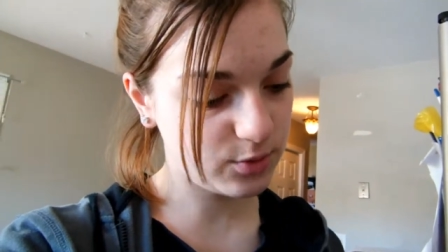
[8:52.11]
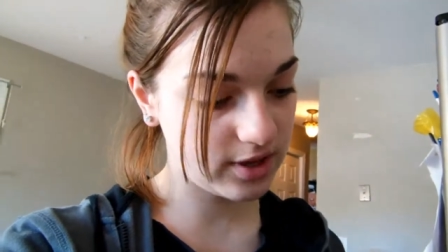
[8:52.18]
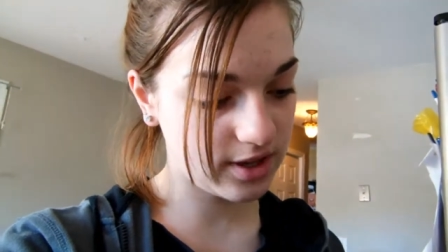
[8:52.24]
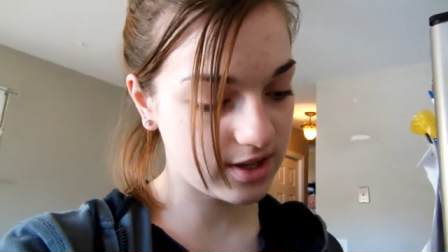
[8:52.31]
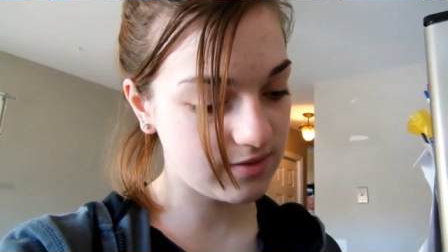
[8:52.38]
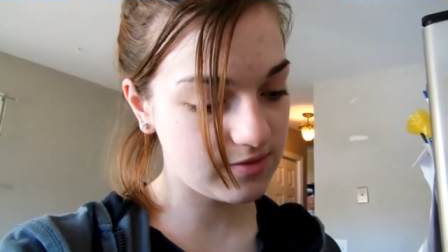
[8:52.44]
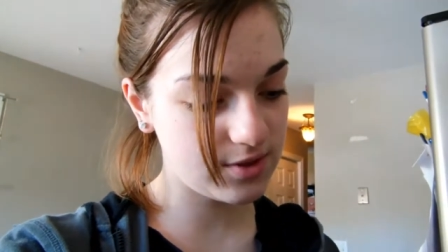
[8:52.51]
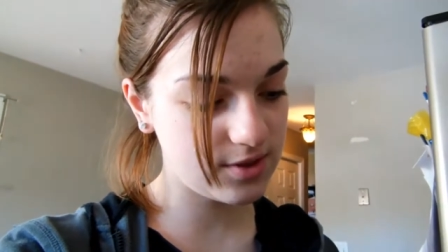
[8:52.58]

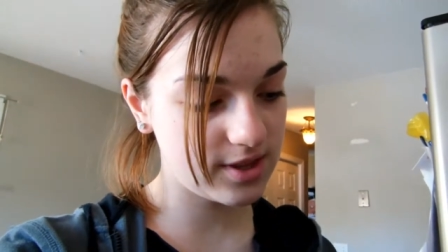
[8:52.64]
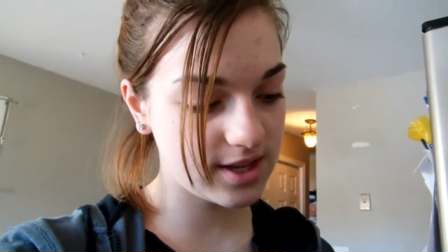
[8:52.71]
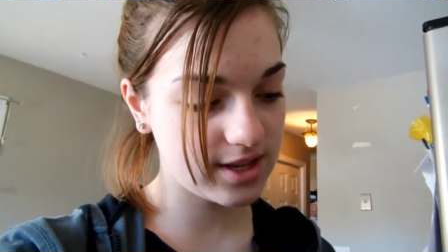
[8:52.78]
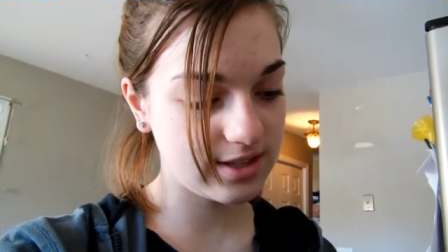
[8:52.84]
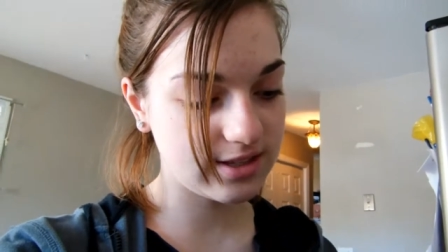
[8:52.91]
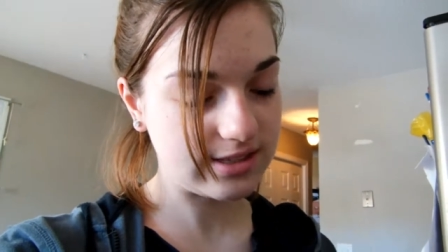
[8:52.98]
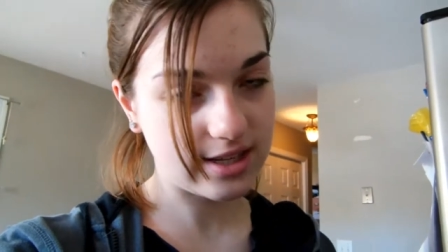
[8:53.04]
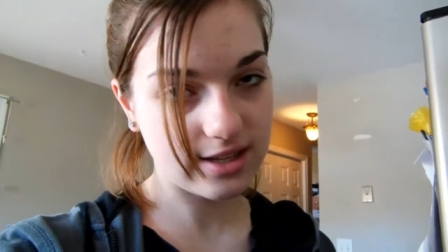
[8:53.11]
We'll give you the
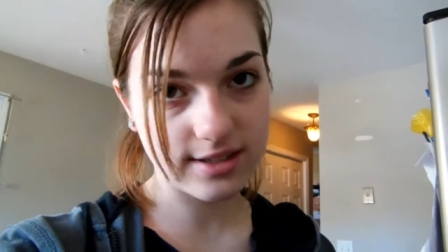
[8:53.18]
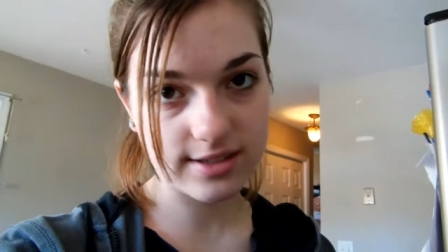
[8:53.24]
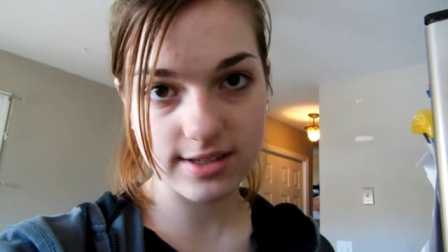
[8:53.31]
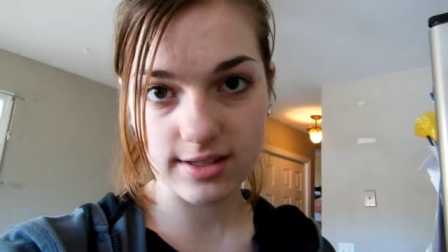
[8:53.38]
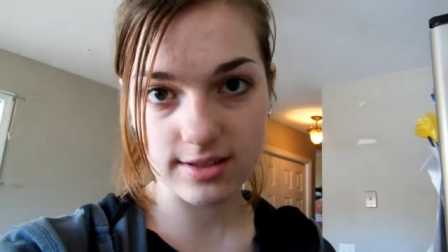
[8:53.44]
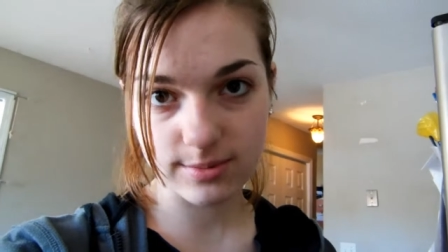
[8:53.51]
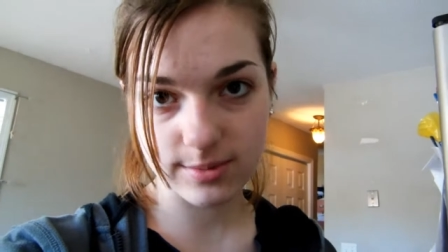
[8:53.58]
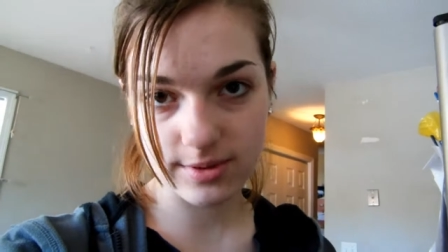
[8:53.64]

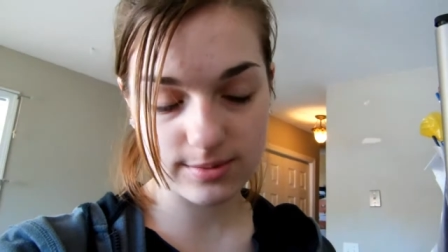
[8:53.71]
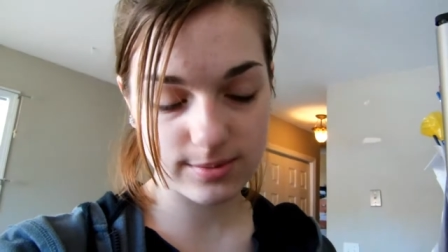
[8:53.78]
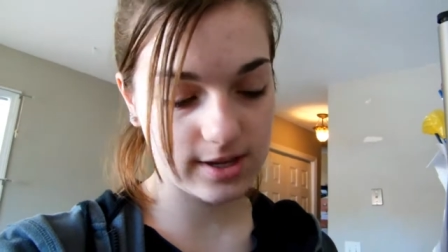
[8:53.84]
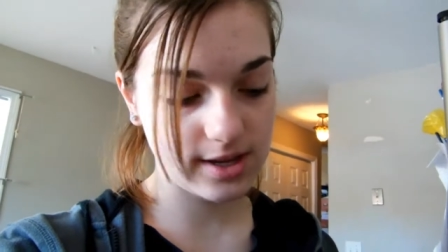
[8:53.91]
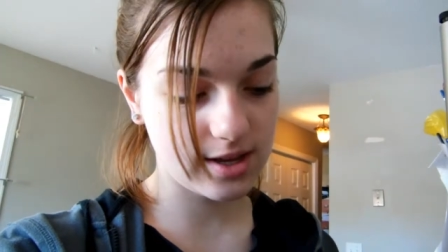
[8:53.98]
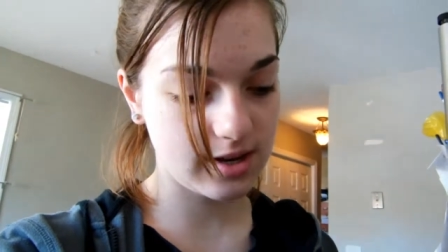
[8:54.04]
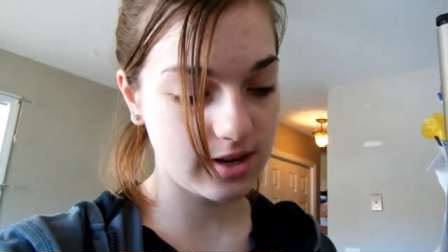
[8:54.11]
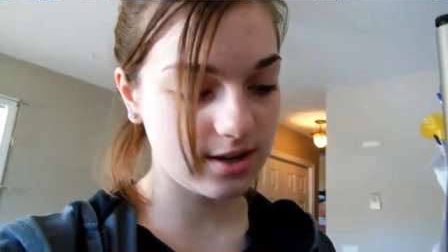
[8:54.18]
consensus once
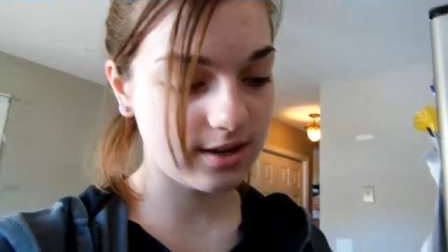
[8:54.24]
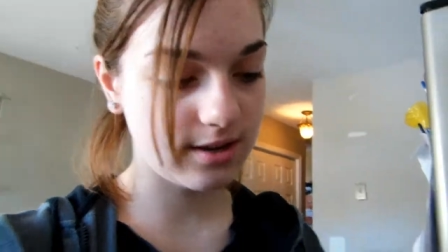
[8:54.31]
they're we so eat it.